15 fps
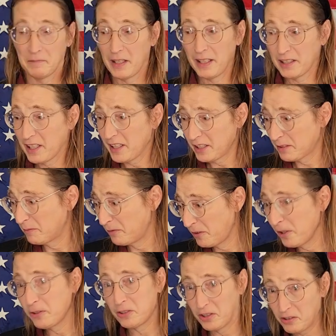It's like some
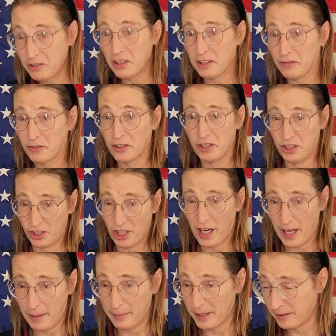folks do this for a
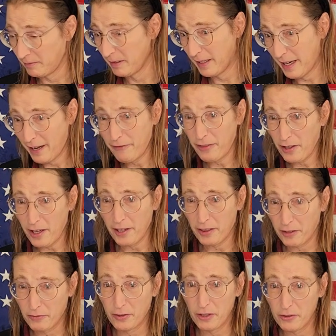job and have thought
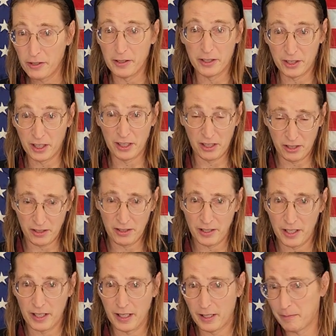through the
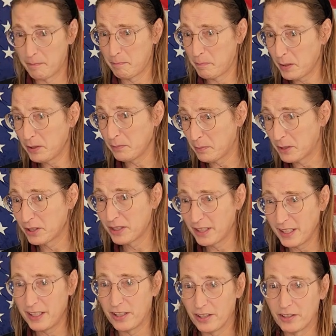security and built
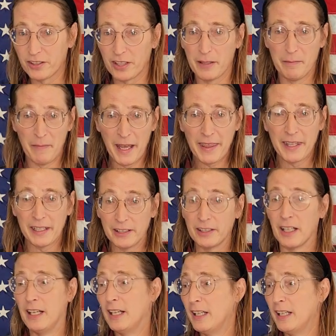procedures and methods